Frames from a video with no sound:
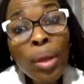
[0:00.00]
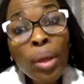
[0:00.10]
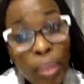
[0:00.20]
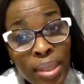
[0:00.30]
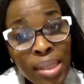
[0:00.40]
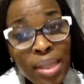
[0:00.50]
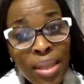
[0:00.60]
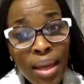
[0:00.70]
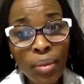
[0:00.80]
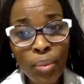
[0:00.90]
and we see
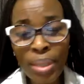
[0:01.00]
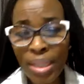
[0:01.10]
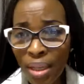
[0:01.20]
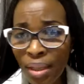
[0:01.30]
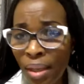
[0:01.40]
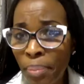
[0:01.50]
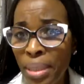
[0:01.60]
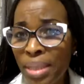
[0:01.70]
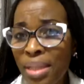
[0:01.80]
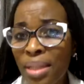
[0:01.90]
that. We see it in
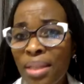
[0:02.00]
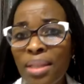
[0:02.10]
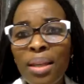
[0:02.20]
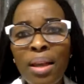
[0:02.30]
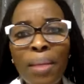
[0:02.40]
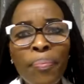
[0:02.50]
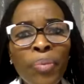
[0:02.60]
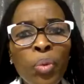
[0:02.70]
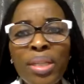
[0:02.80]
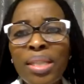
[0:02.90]
business,
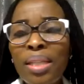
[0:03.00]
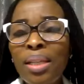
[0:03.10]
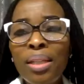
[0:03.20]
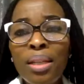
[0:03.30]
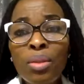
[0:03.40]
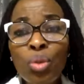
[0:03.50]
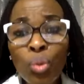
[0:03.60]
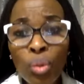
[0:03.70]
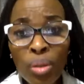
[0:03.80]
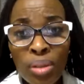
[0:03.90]
we see it in
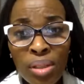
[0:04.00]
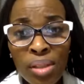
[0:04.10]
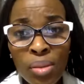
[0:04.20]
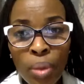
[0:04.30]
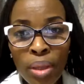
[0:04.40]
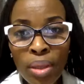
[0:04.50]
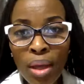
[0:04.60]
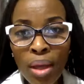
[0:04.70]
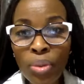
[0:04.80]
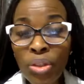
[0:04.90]
schools with
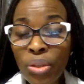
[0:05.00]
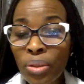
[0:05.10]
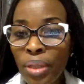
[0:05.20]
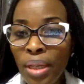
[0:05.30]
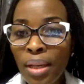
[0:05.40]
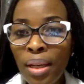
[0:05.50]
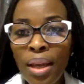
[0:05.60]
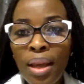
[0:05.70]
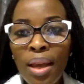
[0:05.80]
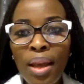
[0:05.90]
our children.
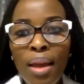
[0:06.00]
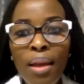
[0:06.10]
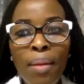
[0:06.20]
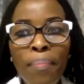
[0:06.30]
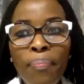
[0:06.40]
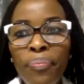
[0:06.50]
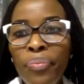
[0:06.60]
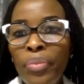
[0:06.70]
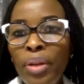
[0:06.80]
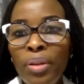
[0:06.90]

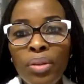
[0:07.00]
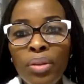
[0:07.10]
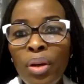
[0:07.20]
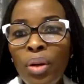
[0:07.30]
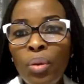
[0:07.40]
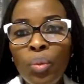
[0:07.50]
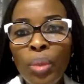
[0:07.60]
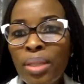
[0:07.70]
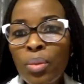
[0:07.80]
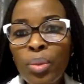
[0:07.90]
Um, you know,
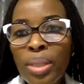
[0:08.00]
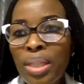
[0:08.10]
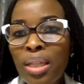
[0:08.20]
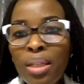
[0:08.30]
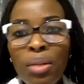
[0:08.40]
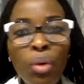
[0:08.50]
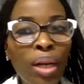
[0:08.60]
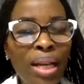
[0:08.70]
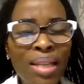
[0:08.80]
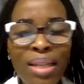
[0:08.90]
we, we see it in
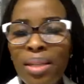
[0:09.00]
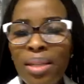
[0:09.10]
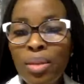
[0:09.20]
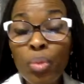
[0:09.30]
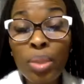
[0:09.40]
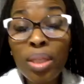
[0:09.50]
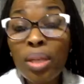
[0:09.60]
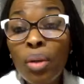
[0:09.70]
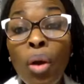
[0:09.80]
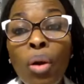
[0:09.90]
organizations, we see
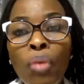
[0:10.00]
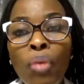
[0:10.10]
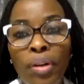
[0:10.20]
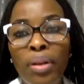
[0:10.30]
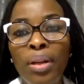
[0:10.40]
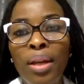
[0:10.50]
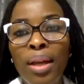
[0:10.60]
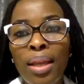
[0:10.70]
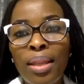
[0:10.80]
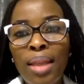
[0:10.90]
it all over
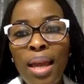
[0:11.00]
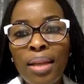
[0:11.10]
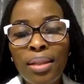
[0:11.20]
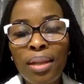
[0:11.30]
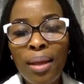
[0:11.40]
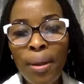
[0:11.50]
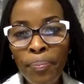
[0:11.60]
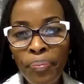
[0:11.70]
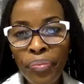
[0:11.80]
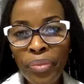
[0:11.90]
that,
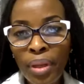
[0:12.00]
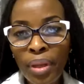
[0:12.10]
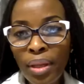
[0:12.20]
um,